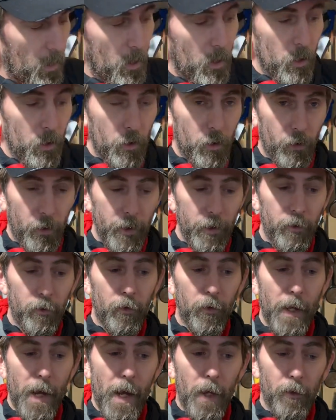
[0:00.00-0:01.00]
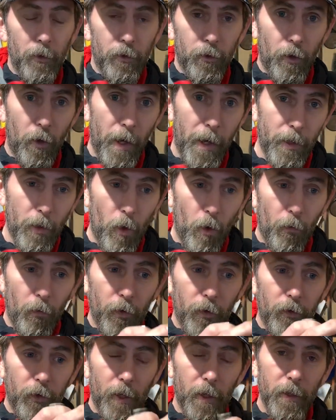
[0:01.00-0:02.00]
Grease the outside of the
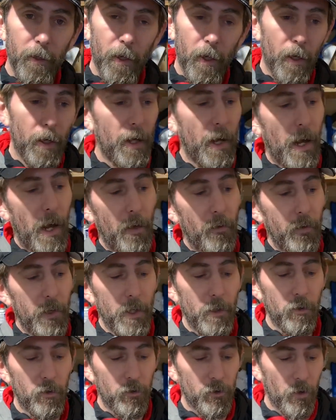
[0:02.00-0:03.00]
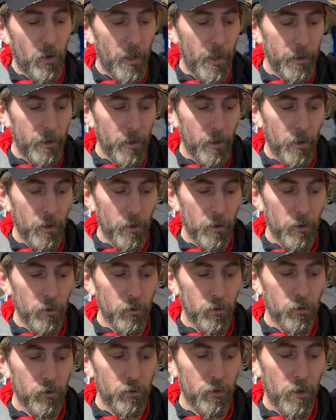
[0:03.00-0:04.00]
cylinder and the inside,
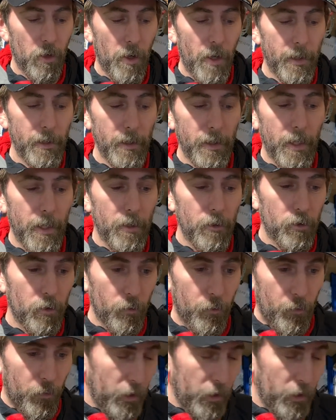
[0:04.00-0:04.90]
slide it into the free